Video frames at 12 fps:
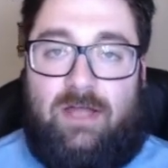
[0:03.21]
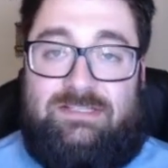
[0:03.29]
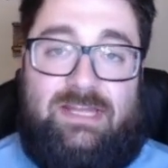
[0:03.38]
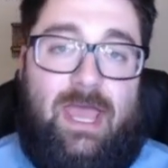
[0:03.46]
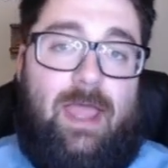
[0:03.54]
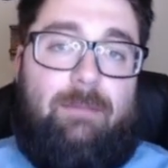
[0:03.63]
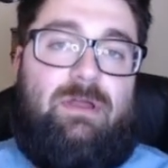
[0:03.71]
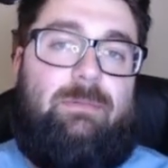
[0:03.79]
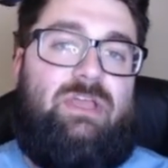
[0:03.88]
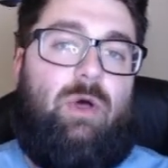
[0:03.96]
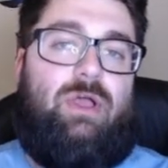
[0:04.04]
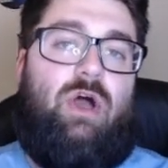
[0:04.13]
Today, I'm going to
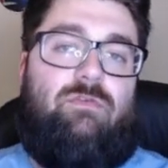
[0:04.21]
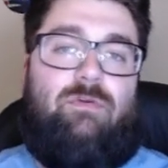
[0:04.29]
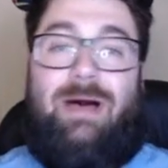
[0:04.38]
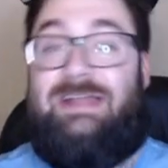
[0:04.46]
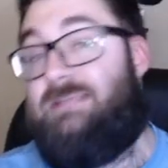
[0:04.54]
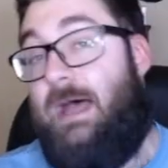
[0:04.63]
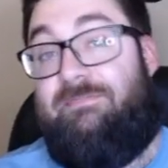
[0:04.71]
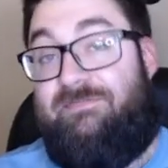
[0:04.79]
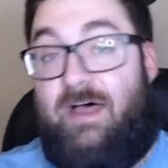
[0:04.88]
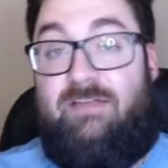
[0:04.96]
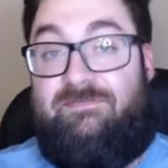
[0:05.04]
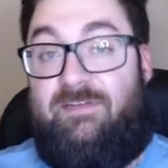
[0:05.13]
be going over my top
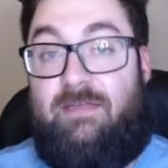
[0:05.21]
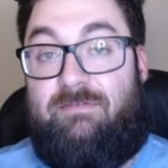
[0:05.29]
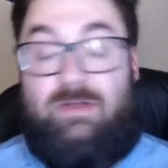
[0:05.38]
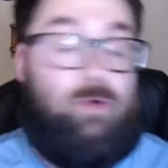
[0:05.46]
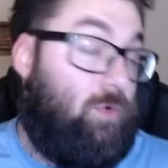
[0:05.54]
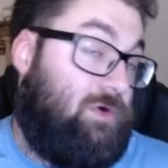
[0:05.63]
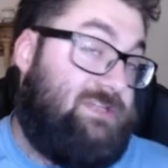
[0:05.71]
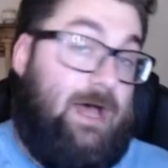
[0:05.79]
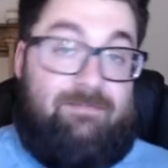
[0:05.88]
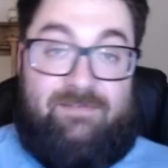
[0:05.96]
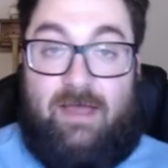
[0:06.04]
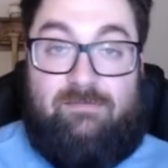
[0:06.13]
five favorite or
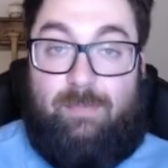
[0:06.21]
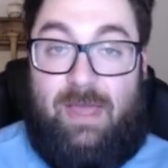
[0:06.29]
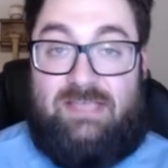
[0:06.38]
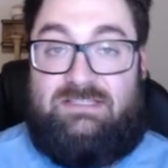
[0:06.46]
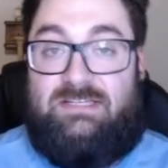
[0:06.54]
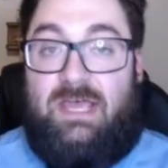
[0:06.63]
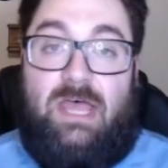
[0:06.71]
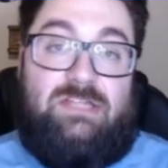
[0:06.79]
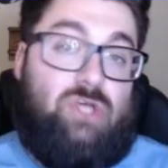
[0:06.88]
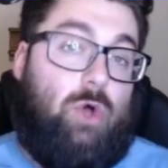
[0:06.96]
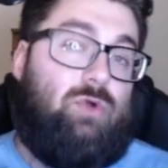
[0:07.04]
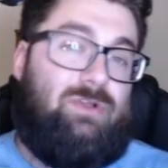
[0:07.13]
top five best
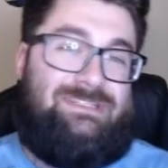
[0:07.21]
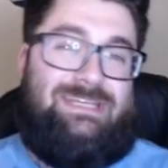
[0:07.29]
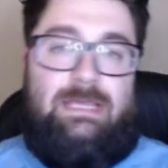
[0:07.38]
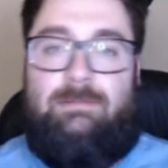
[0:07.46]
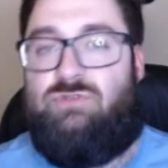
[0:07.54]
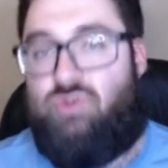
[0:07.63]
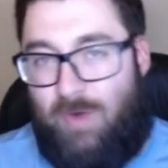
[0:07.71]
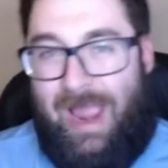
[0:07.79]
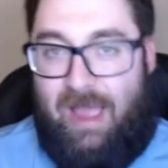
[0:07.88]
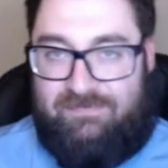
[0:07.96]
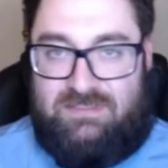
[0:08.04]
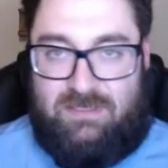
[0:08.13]
total team
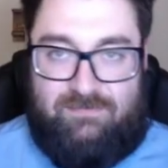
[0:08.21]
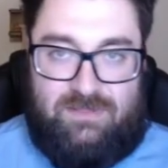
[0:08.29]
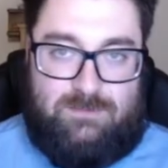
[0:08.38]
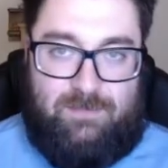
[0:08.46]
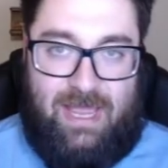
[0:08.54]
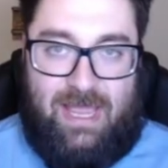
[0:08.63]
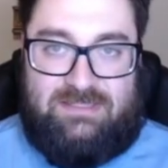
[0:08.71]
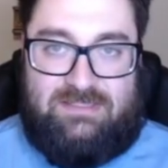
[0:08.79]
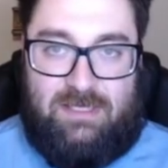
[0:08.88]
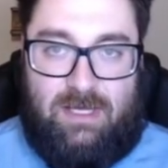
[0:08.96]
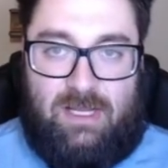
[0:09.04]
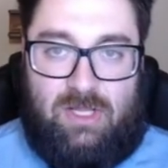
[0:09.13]
drafts of this
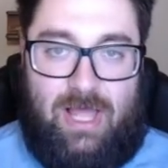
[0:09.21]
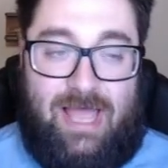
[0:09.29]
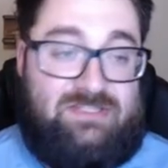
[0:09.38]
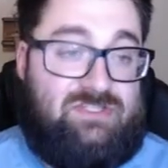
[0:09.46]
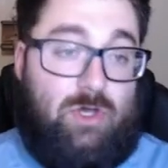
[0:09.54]
past class.